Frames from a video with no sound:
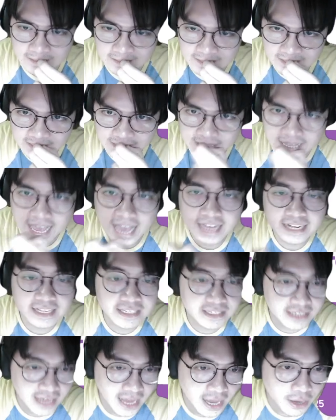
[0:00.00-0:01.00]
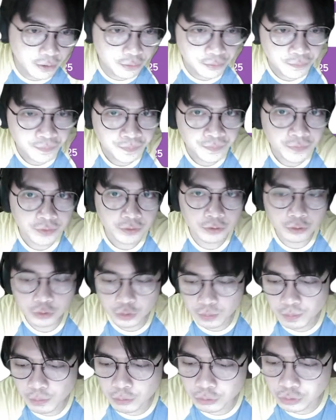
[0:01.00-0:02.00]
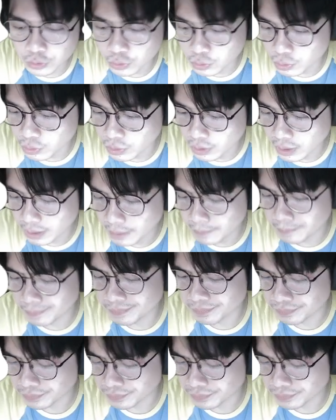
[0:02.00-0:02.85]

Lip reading: That is how you're supposed to,